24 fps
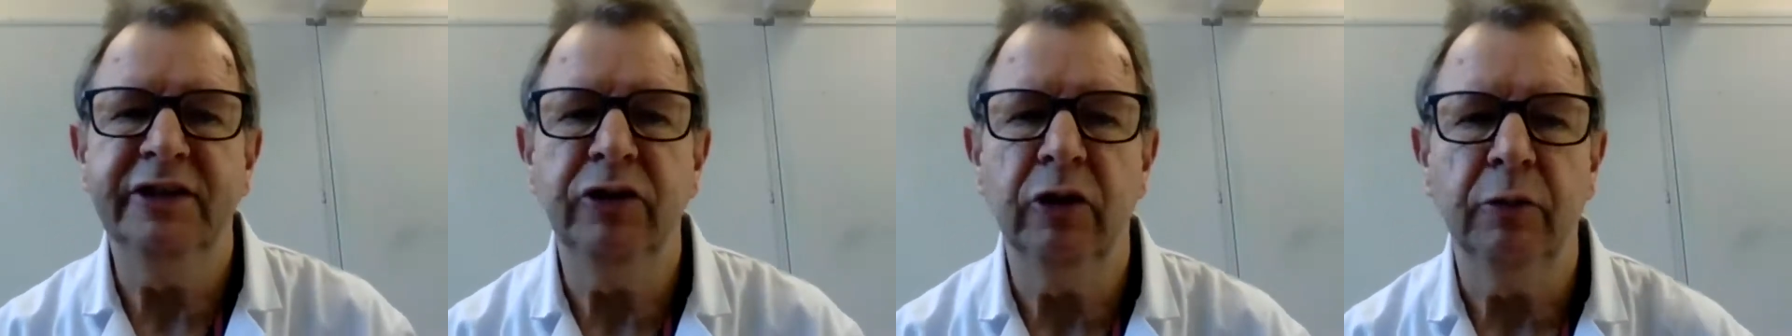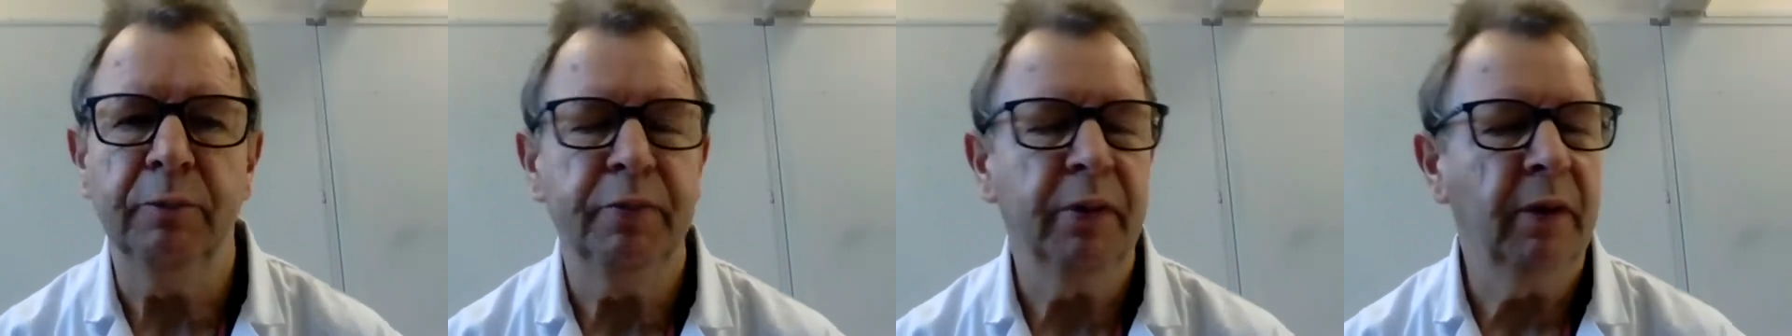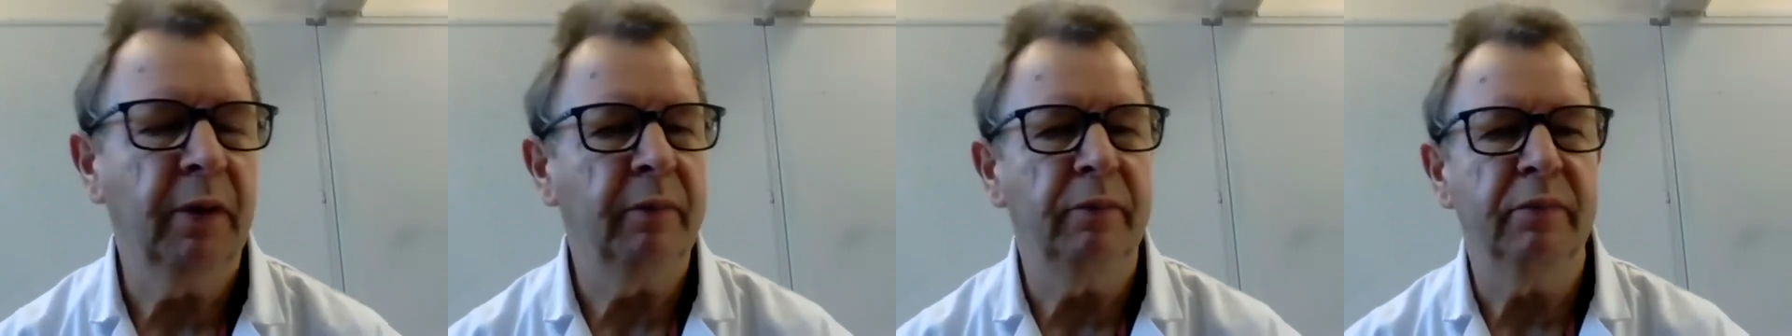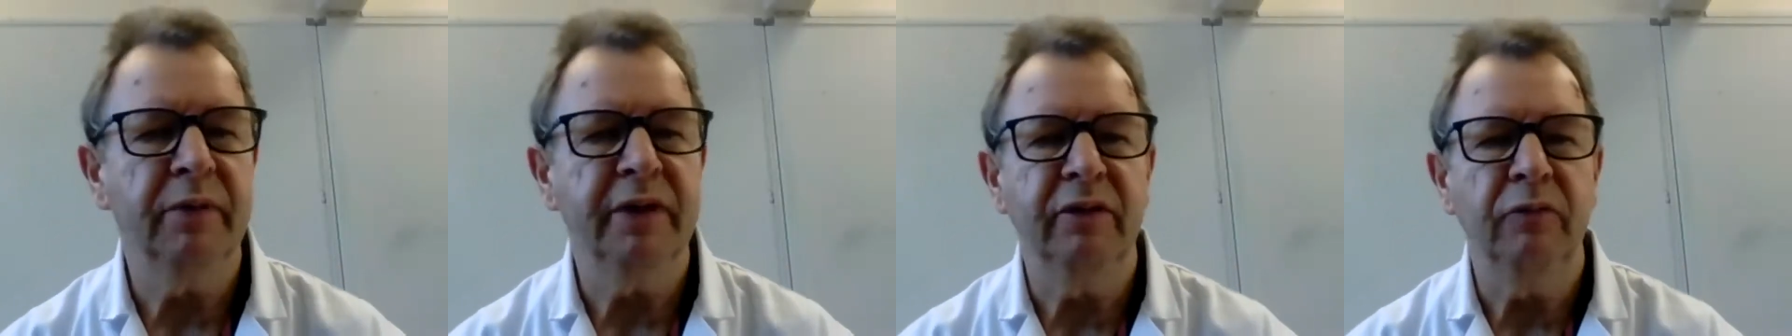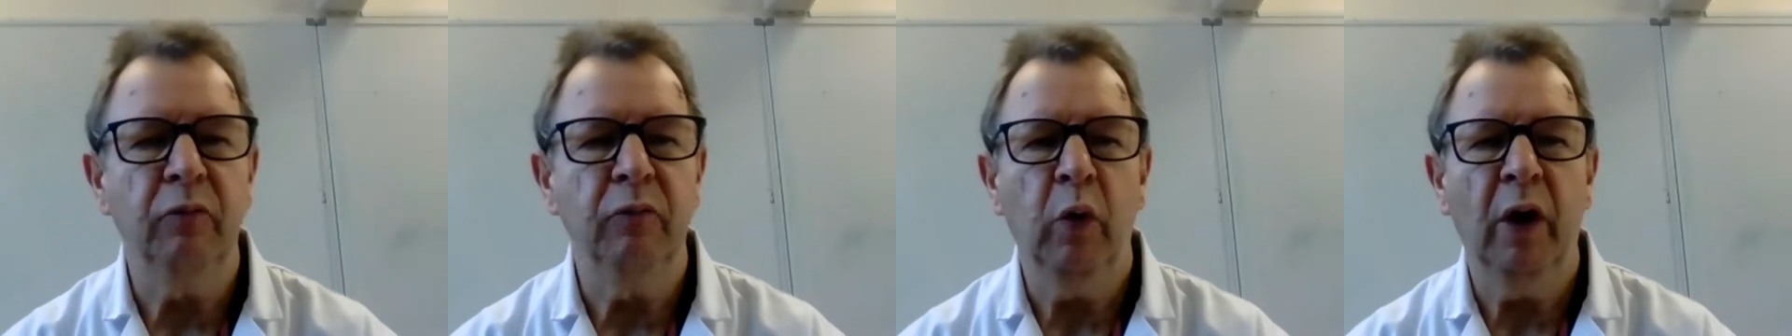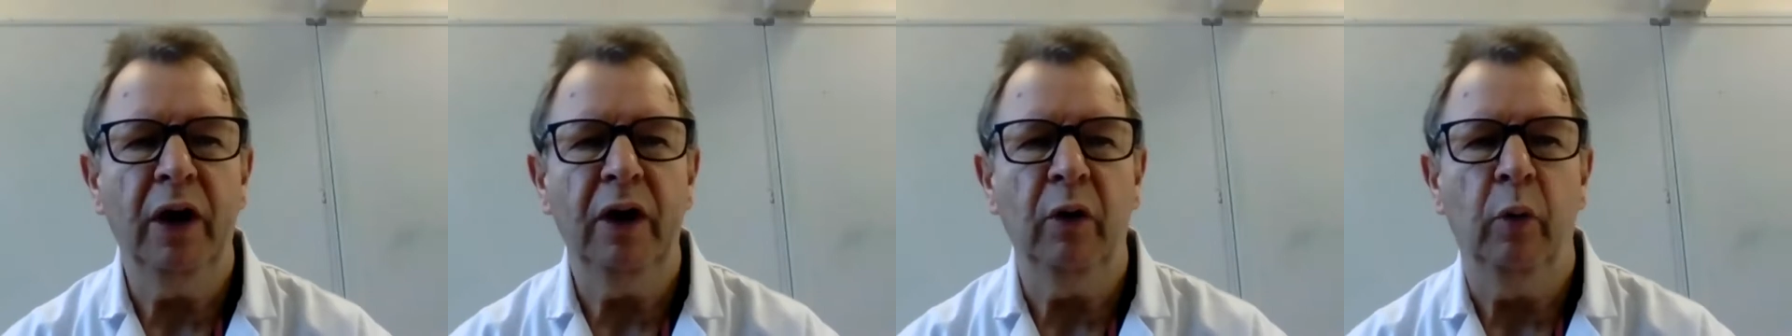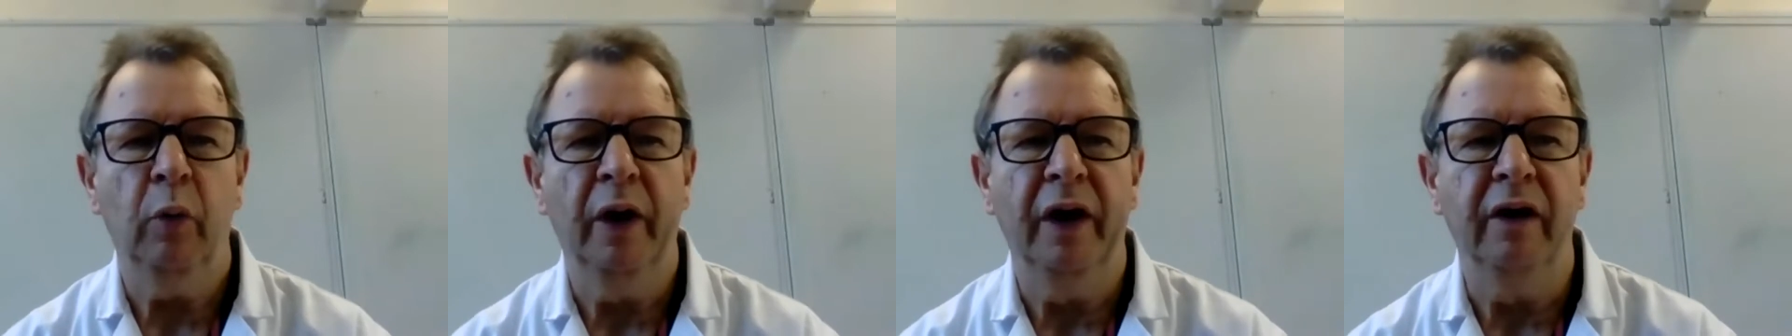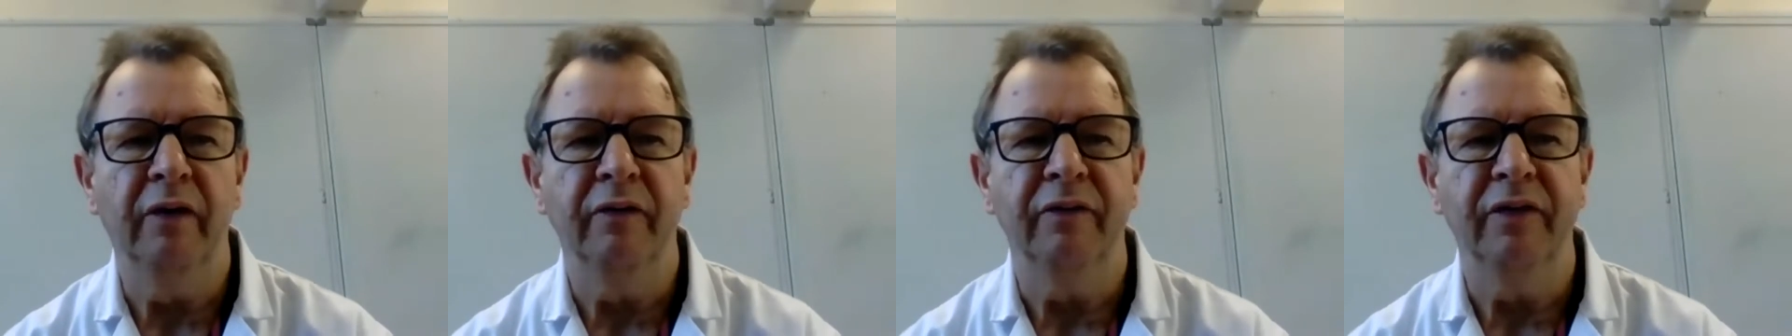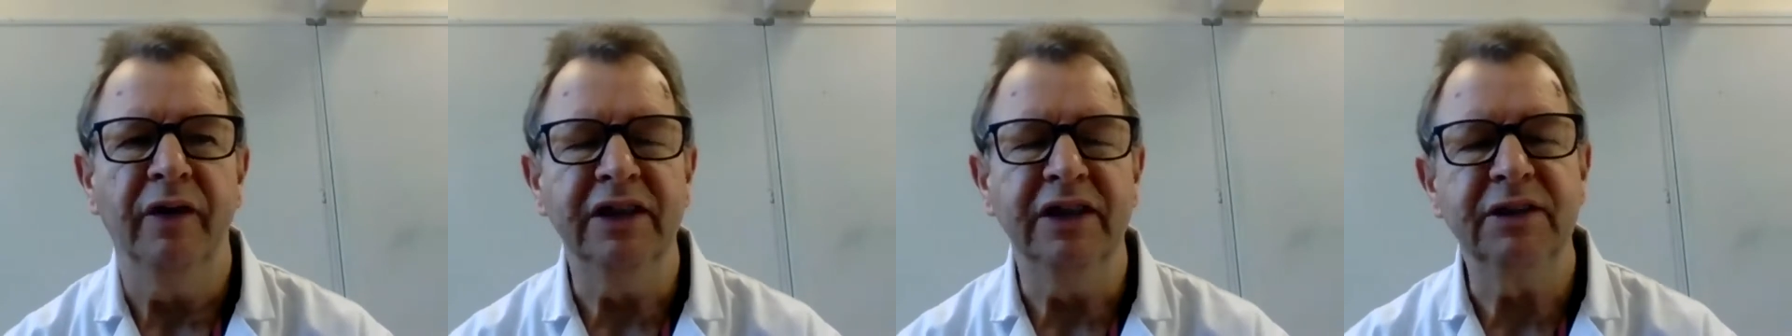You're probably well
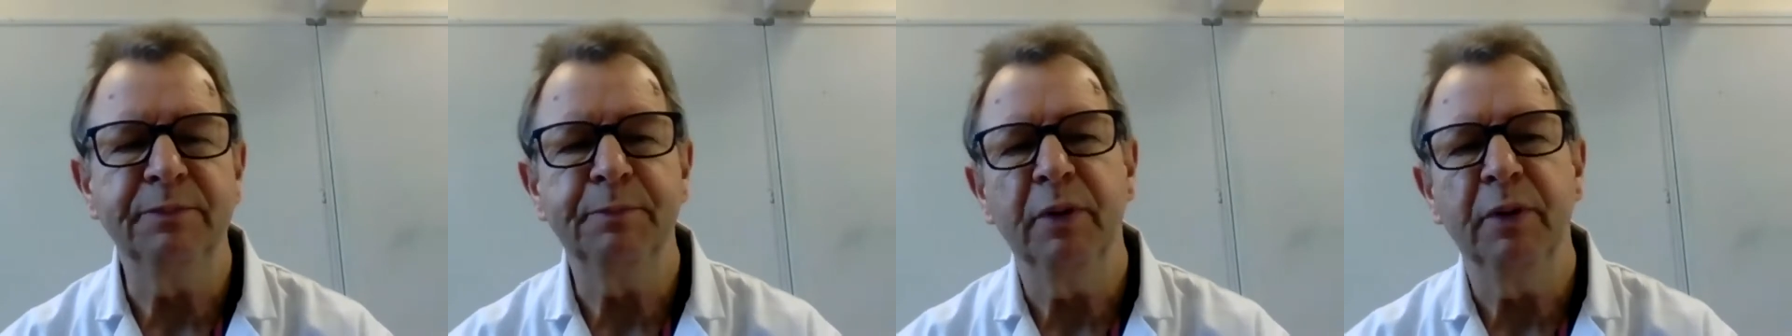aware of this.